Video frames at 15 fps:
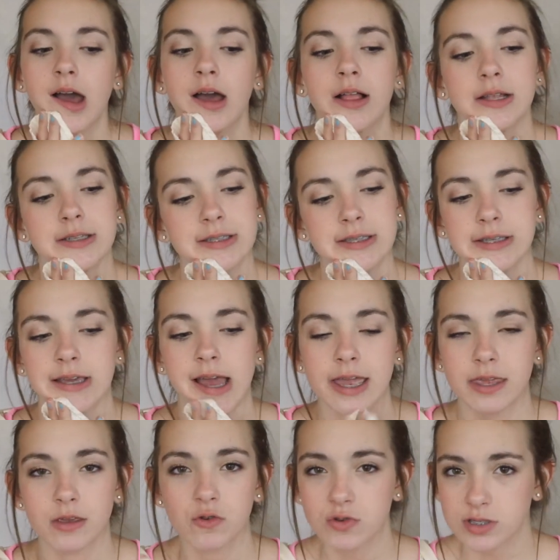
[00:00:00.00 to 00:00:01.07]
Let's see,
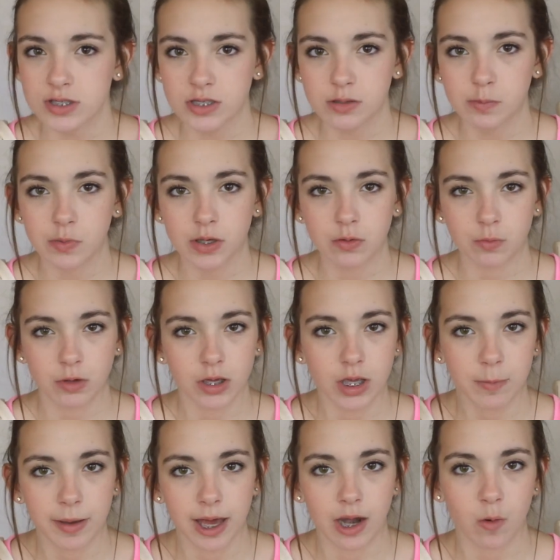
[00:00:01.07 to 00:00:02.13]
I used to be
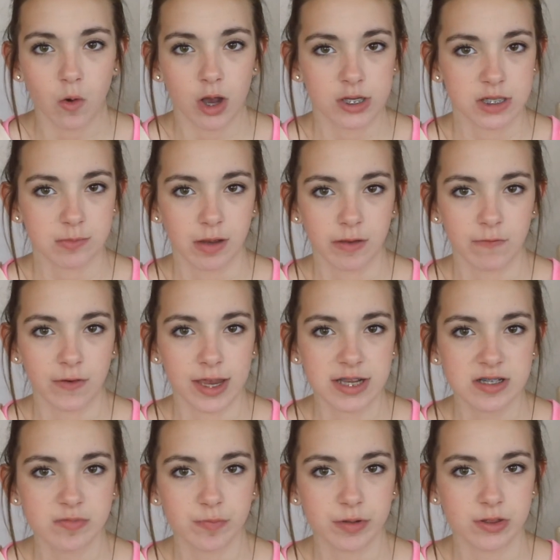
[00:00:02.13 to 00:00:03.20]
really bad at washing my
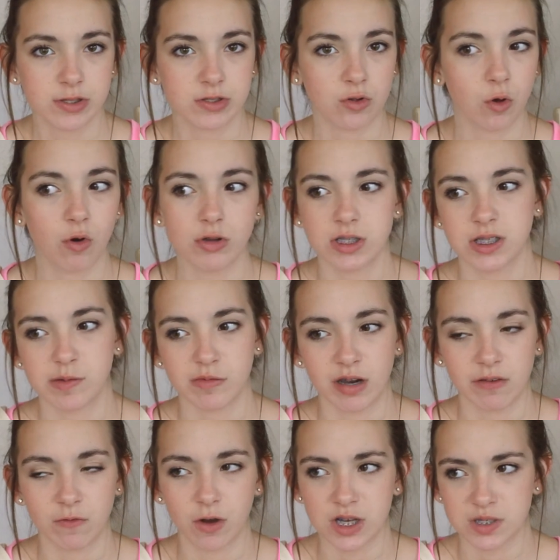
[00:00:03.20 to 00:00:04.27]
face, but this whole summer
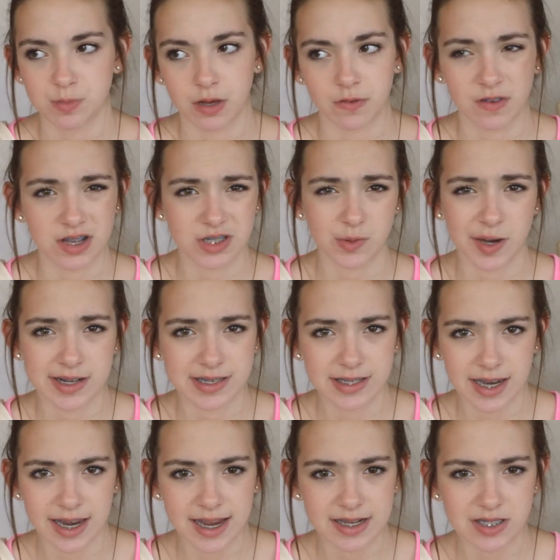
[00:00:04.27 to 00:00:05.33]
I've washed my face twice a
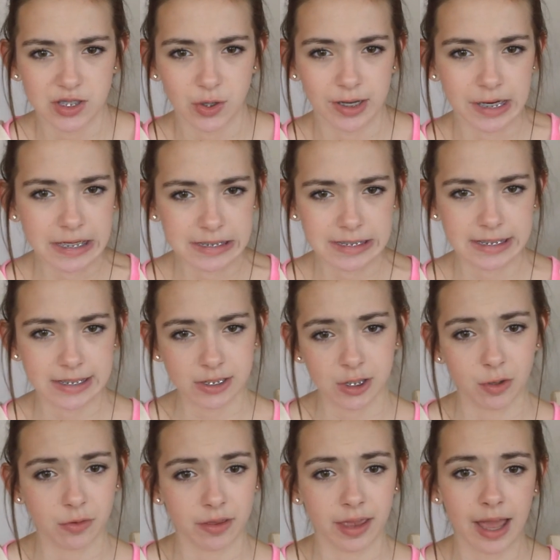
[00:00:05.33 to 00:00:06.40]
day, so I guess that's
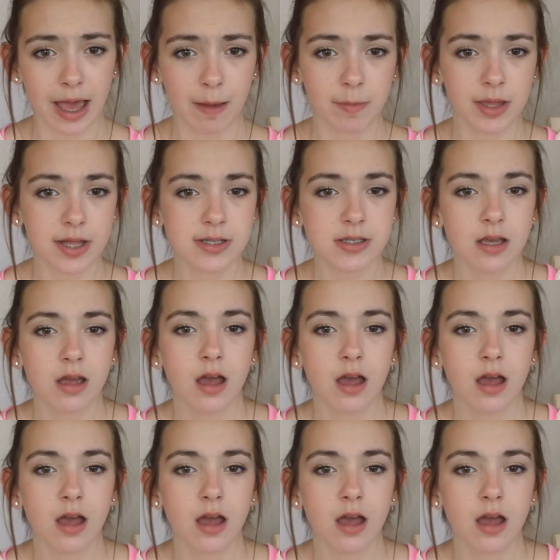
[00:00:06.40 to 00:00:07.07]
not really a habit.